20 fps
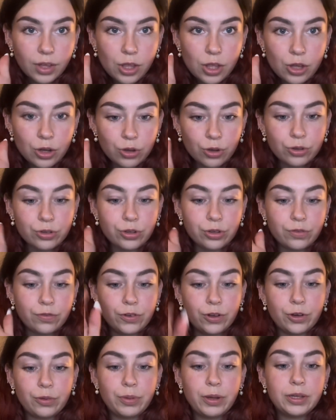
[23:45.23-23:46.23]
I'm not doing the
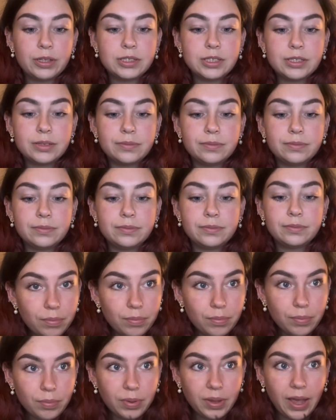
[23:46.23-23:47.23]
Vlogmas,
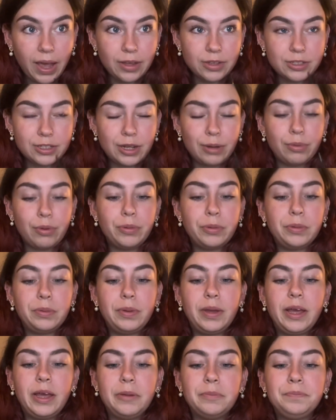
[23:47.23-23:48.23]
but yeah, so there'll probably
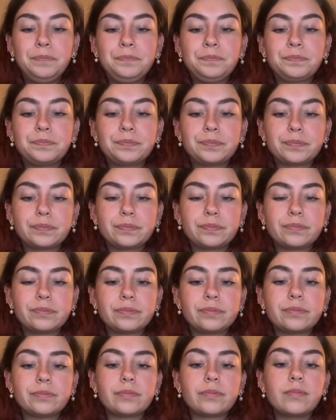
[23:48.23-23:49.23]
be
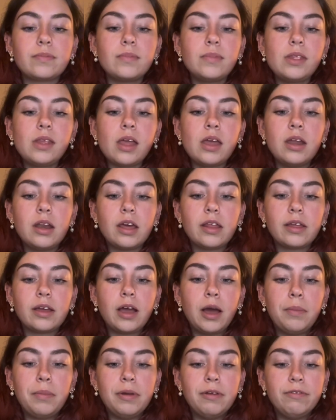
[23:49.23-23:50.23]
another
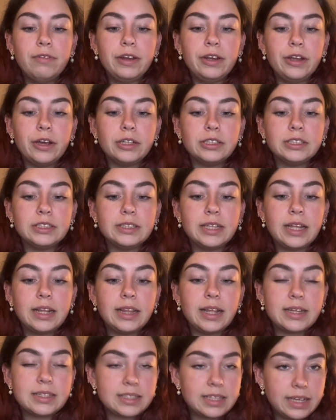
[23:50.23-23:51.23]
couple of videos and then
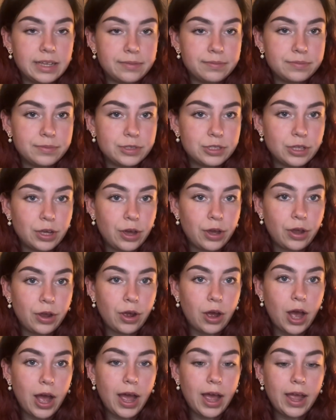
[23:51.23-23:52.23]
that's it. So
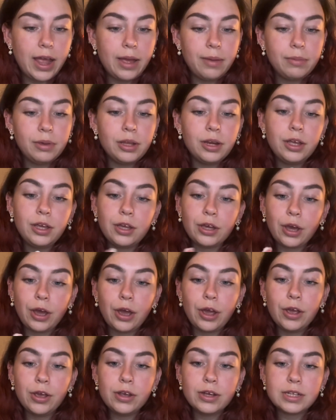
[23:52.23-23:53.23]
I am gonna go
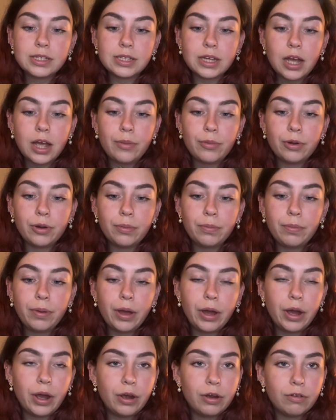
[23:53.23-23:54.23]
because I'm on a
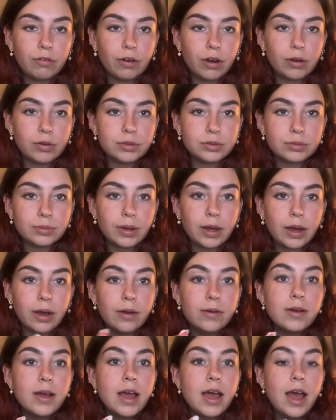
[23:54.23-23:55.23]
pearl row as well,
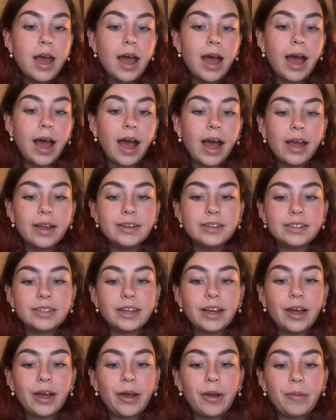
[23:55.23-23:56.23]

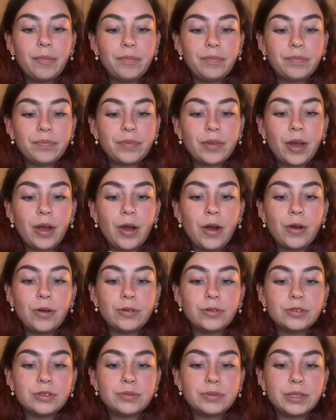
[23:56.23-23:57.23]
and I'll
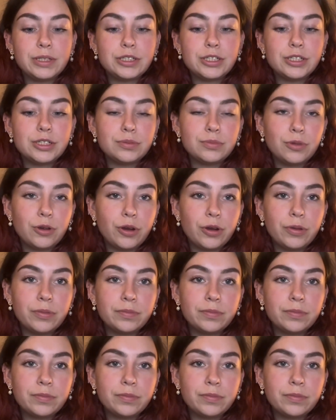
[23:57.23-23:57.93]
speak to you tomorrow.